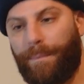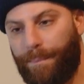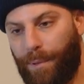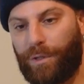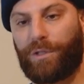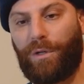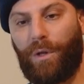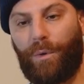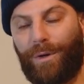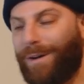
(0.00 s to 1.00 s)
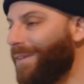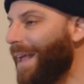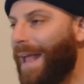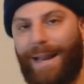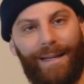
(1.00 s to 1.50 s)
personal owner of
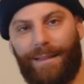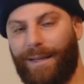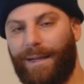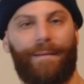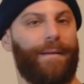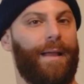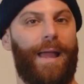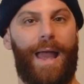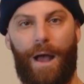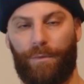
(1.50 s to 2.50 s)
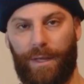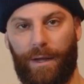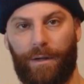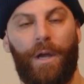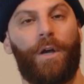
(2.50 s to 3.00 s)
anything out
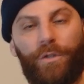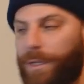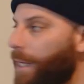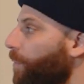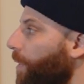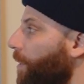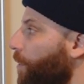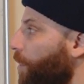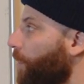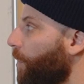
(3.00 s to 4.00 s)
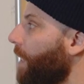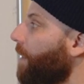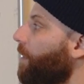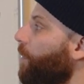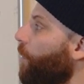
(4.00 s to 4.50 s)
there. So that's really the structure. And
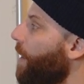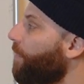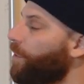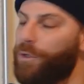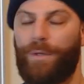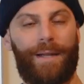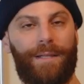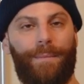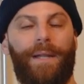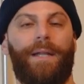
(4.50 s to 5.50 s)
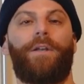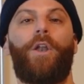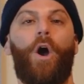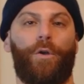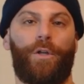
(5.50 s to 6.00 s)
listen, do you have to do that at the beginning?
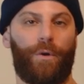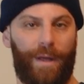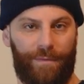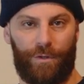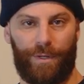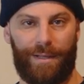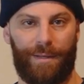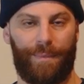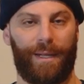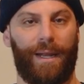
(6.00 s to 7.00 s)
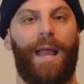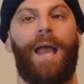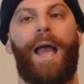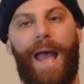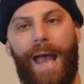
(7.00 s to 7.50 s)
No, you don't have to do that at the beginning.
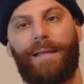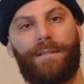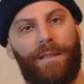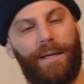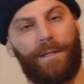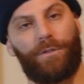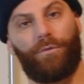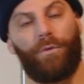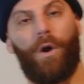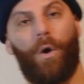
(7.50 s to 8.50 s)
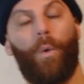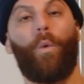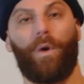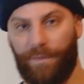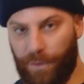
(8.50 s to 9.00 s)
As things grow,
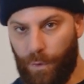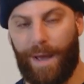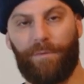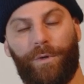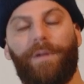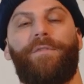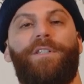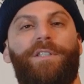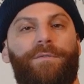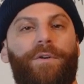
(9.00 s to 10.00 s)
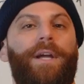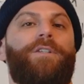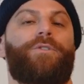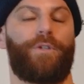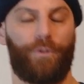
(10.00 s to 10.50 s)
or if you have real visions of
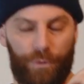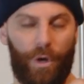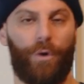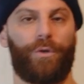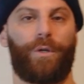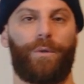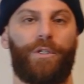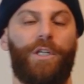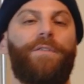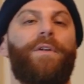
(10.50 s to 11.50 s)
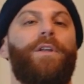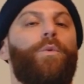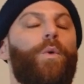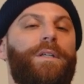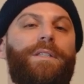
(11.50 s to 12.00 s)
grandeur and you know you're going to achieve it and
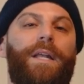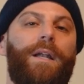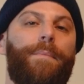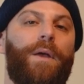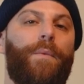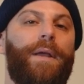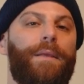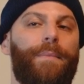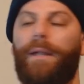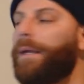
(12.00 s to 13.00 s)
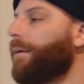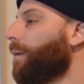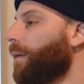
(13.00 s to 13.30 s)
you want to set it up that way at the beginning,